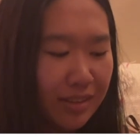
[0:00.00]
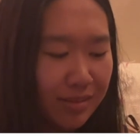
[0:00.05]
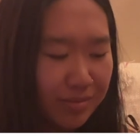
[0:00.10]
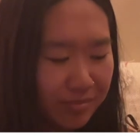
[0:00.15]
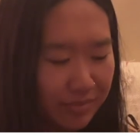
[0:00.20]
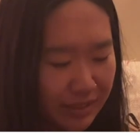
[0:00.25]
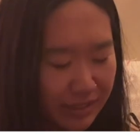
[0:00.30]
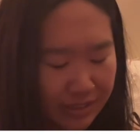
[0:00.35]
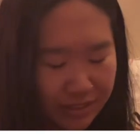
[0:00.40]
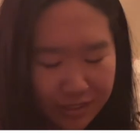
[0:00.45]

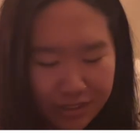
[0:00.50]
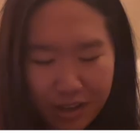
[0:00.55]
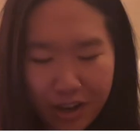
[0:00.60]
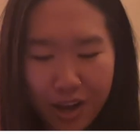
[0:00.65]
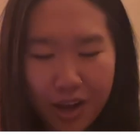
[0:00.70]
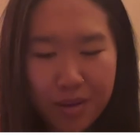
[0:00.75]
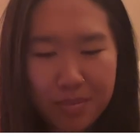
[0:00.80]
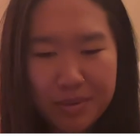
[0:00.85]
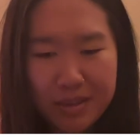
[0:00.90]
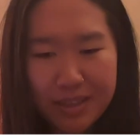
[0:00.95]
It's
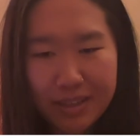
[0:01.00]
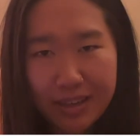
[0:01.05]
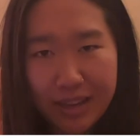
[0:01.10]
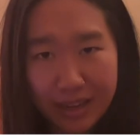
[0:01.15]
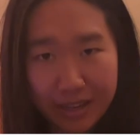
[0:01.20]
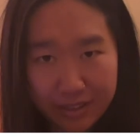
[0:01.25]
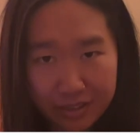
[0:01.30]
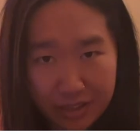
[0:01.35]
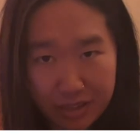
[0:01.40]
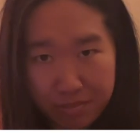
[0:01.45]
calming
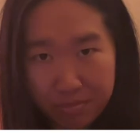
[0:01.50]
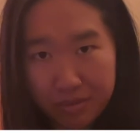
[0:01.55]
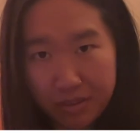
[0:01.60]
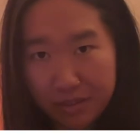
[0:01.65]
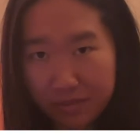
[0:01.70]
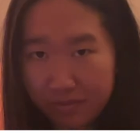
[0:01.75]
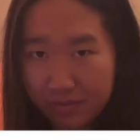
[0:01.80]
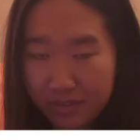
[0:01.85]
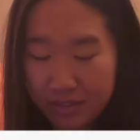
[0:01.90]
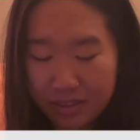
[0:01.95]
and
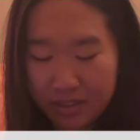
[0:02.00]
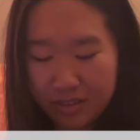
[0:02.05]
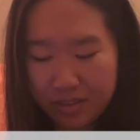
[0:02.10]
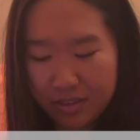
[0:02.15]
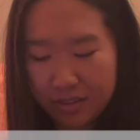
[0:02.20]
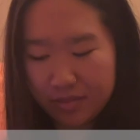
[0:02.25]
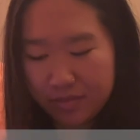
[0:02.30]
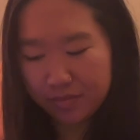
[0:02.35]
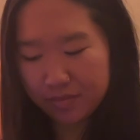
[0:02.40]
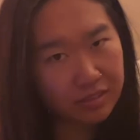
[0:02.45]

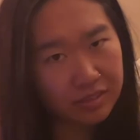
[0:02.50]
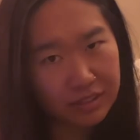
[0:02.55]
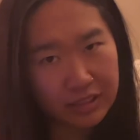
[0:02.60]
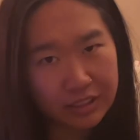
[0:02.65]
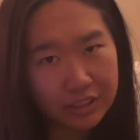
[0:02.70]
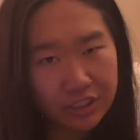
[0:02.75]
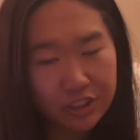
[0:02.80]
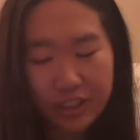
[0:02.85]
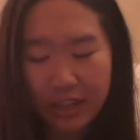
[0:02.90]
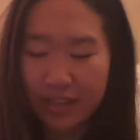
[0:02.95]
uplifting.
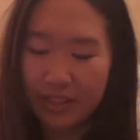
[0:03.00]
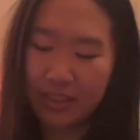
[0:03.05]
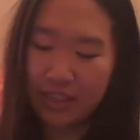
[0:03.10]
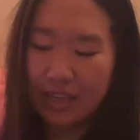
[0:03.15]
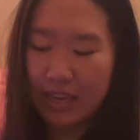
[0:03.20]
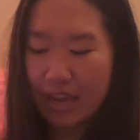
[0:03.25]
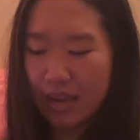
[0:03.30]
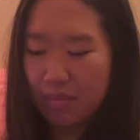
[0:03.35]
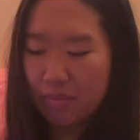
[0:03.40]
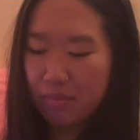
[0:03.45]
Let's try the
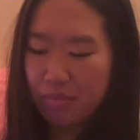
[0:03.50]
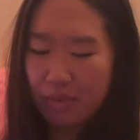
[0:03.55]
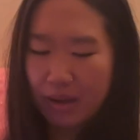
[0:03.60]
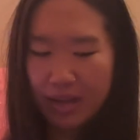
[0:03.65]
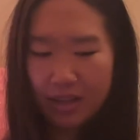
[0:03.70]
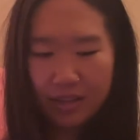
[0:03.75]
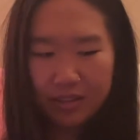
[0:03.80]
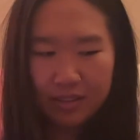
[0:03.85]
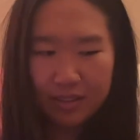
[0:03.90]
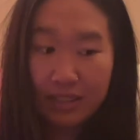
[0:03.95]

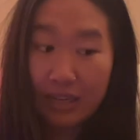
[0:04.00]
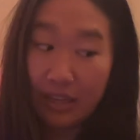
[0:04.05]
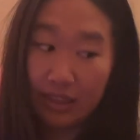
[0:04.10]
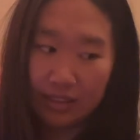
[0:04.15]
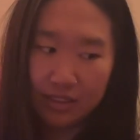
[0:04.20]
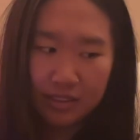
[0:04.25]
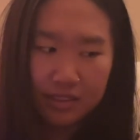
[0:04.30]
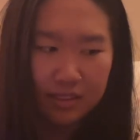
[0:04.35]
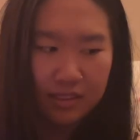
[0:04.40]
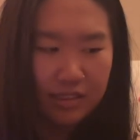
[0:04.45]
chamomile
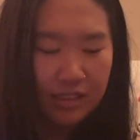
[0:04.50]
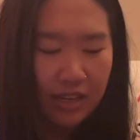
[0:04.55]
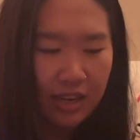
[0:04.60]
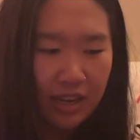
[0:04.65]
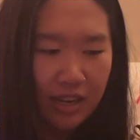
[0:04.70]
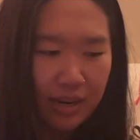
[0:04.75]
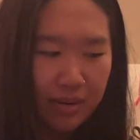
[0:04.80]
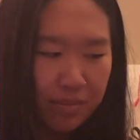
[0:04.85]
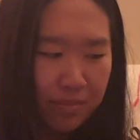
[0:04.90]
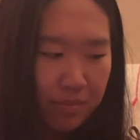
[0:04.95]
next.
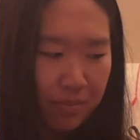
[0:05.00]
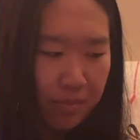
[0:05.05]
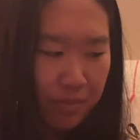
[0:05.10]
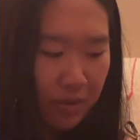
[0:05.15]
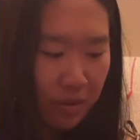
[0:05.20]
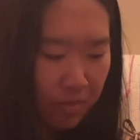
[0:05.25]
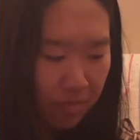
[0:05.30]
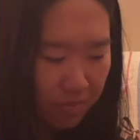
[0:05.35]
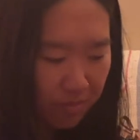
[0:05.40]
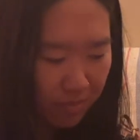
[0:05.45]
I'm
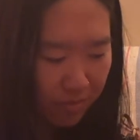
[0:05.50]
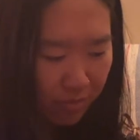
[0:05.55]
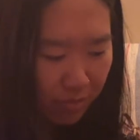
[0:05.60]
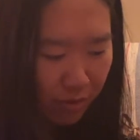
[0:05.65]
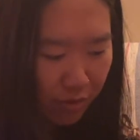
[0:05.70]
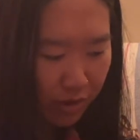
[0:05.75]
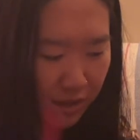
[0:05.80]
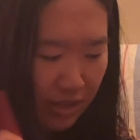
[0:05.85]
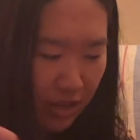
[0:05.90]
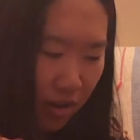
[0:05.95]

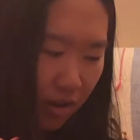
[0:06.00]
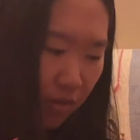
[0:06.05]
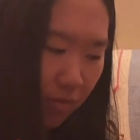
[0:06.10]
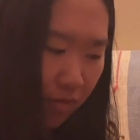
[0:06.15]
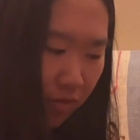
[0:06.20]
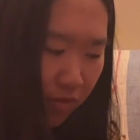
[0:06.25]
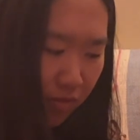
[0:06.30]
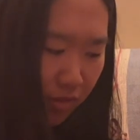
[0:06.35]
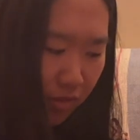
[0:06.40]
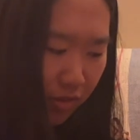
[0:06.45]
pretty
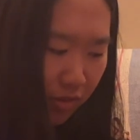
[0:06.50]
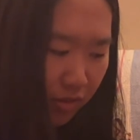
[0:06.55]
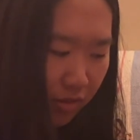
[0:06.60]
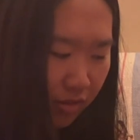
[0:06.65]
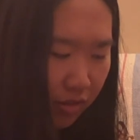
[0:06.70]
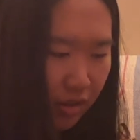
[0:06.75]
hopeful